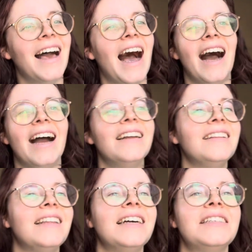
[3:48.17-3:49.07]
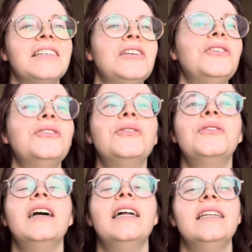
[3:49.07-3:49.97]
idolizing you,
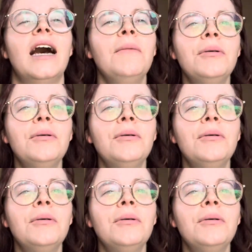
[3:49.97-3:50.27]
not